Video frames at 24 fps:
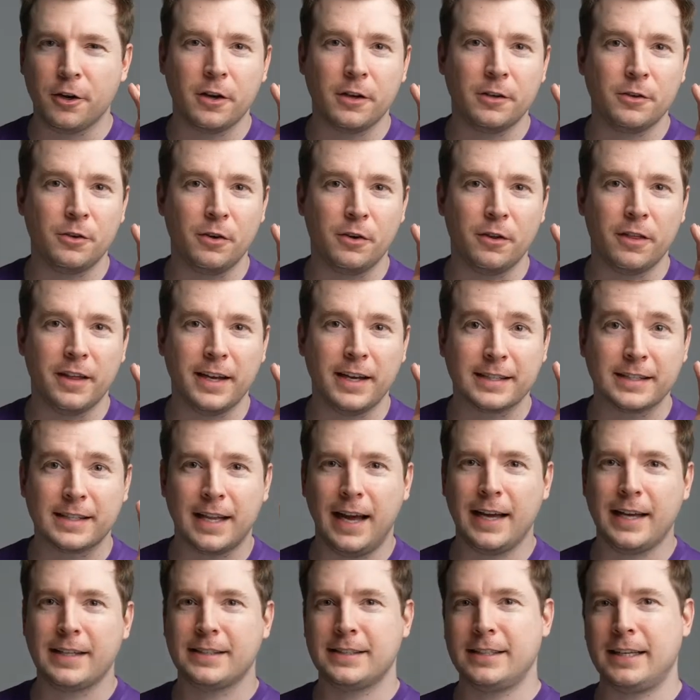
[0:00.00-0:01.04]
can do things
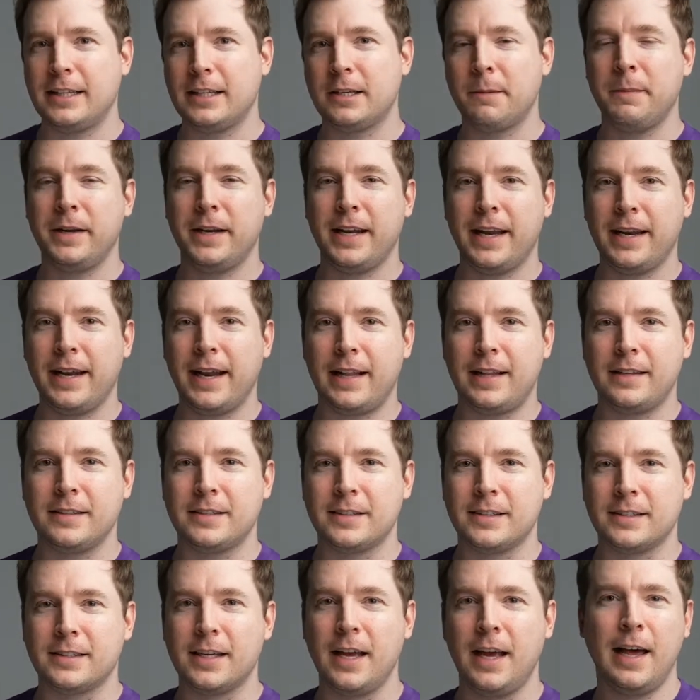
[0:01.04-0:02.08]
like sentiment
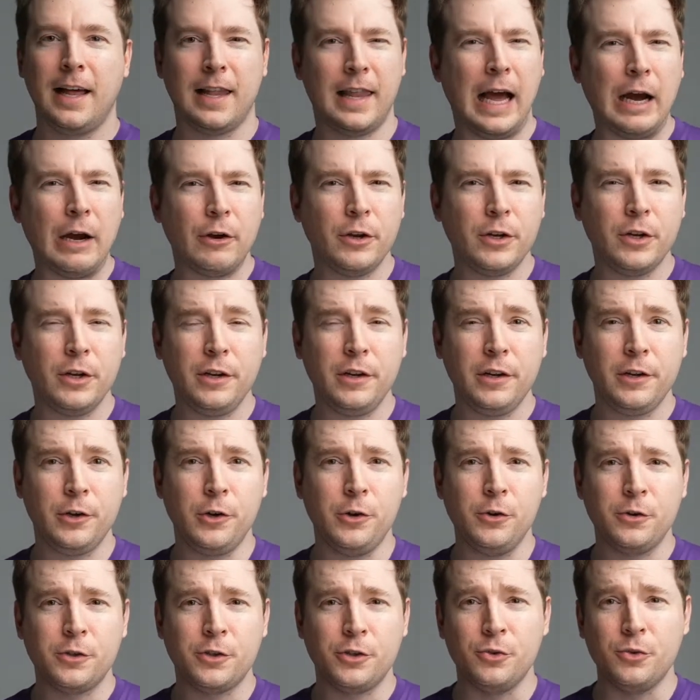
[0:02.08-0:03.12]
analysis, allowing
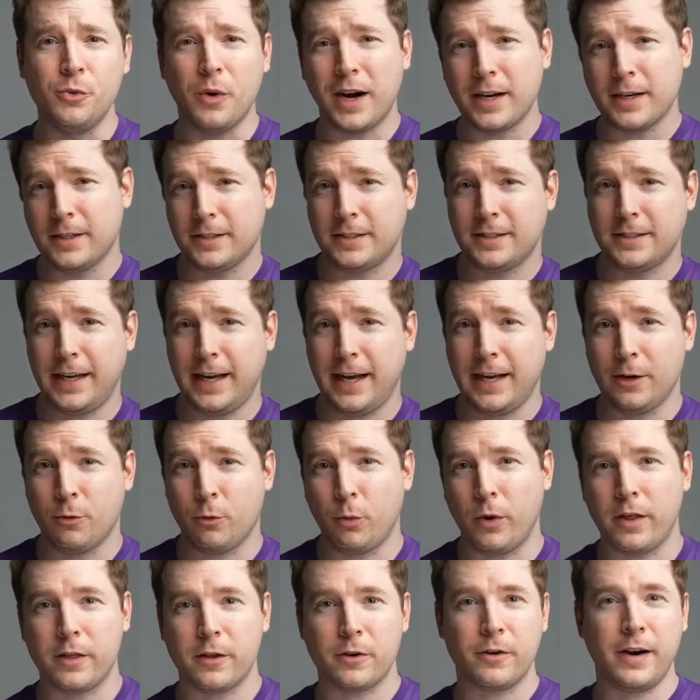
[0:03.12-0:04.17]
you to understand
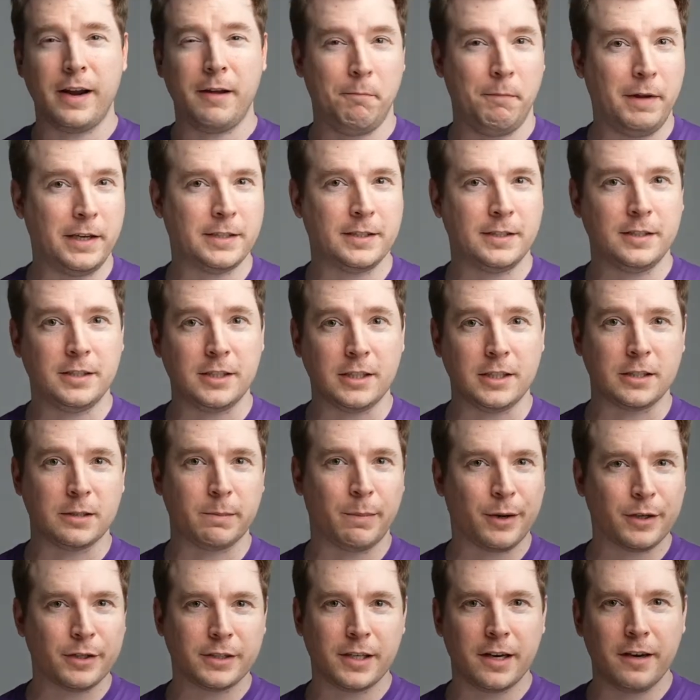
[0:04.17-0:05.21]
whether a message is
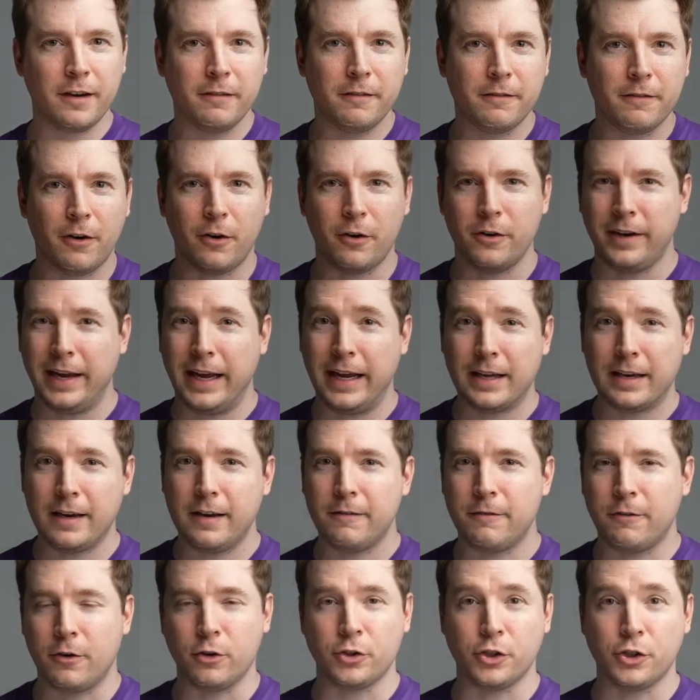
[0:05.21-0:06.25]
positive or
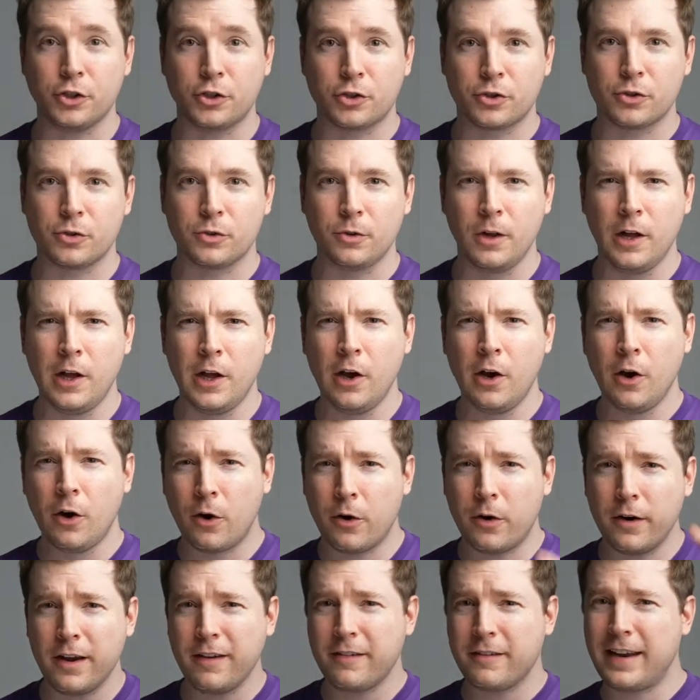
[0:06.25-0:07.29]
negative or neutral,
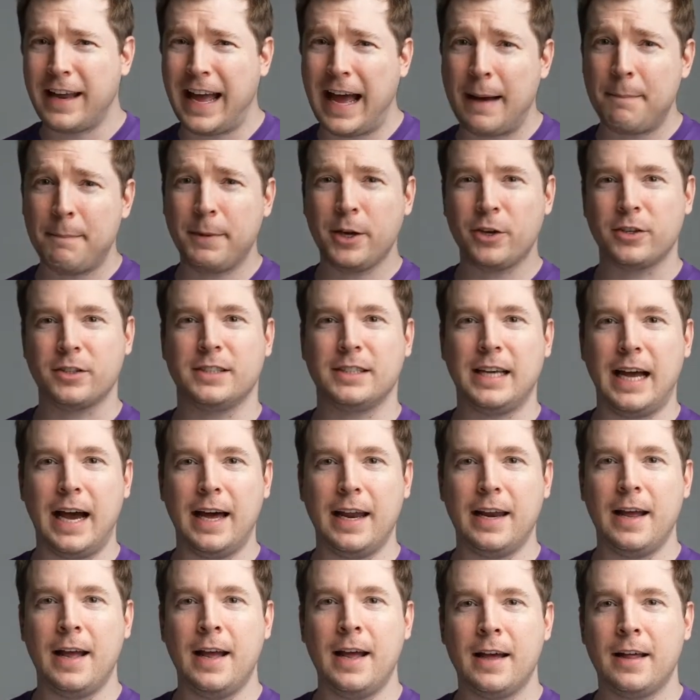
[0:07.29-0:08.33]
or even happy or
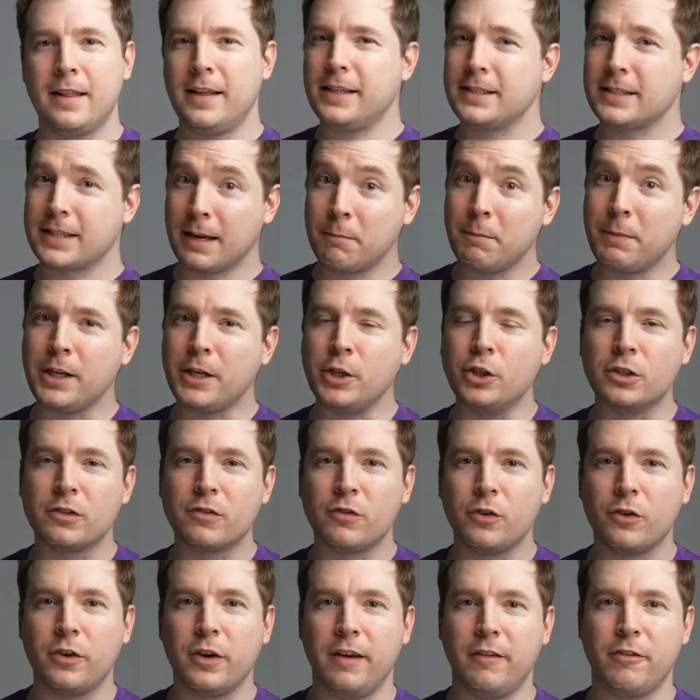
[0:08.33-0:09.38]
sad. This can be
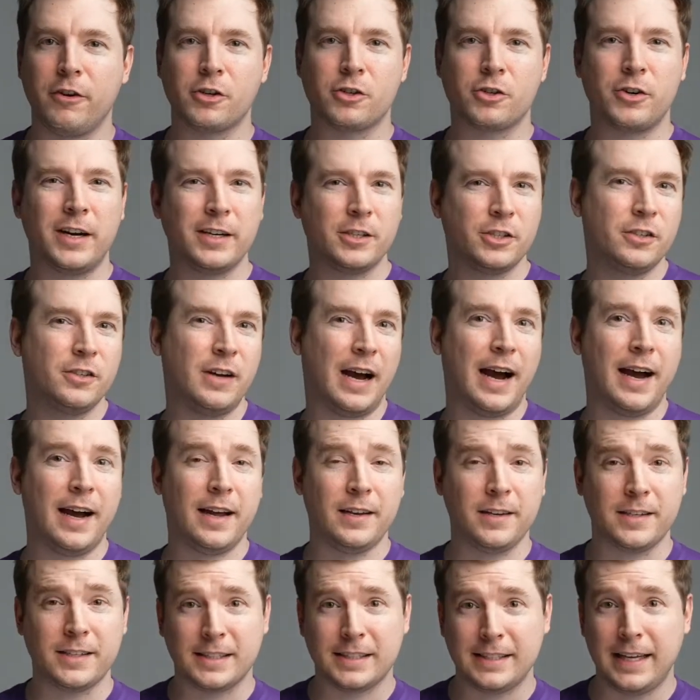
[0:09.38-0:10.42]
useful if you're trying to
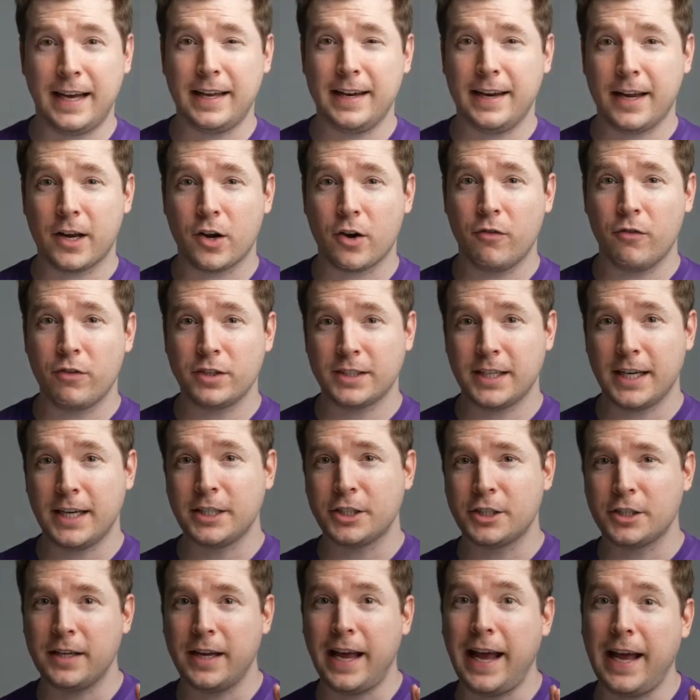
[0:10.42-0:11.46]
understand a
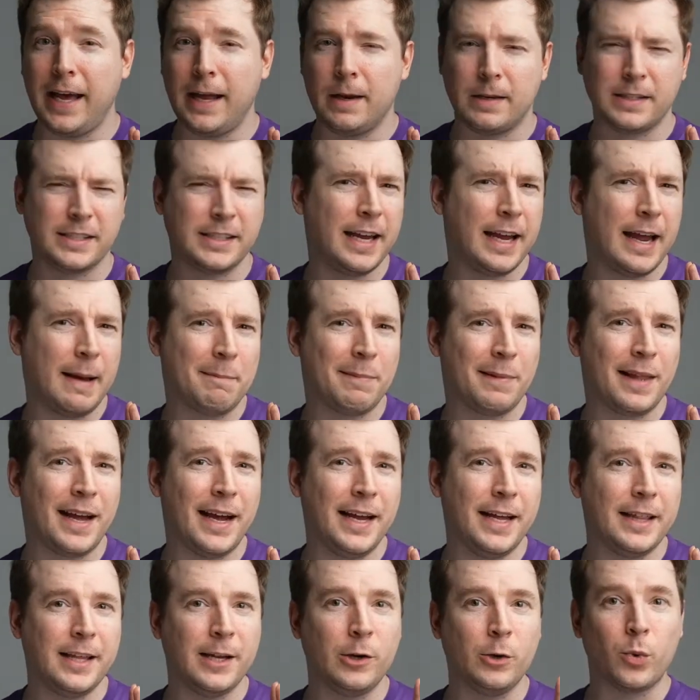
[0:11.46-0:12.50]
conversation and, say,
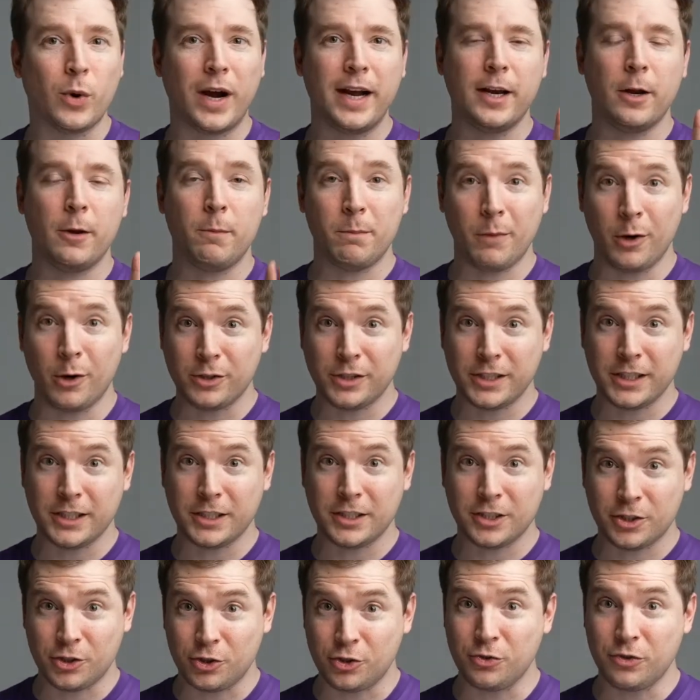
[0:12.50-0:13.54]
apply the right
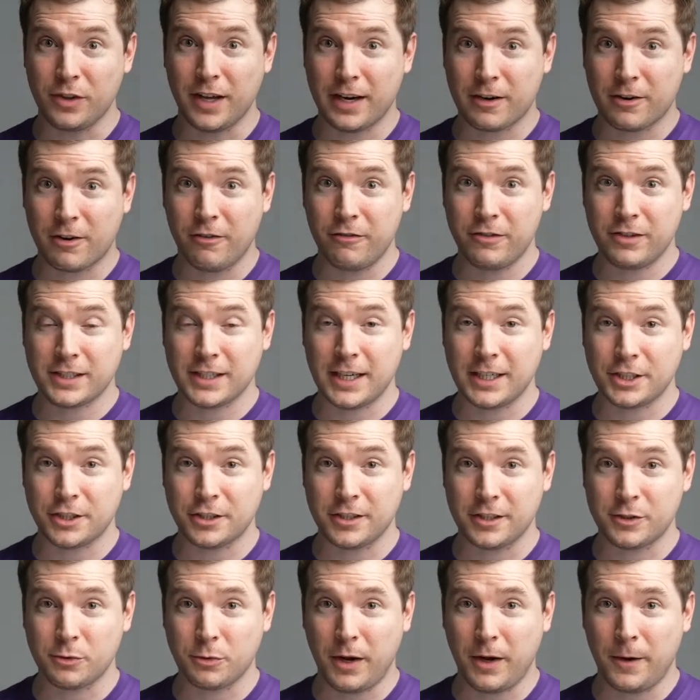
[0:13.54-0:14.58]
emojis to that conversation
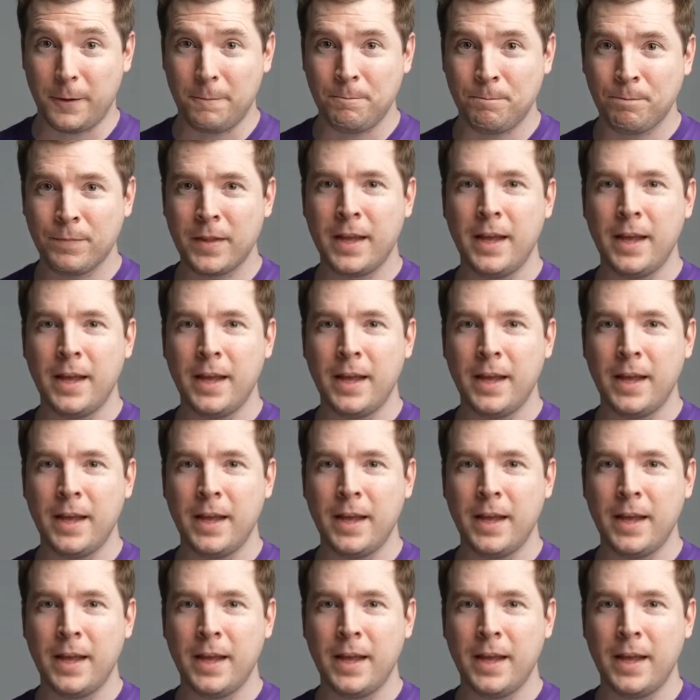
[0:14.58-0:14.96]
as well.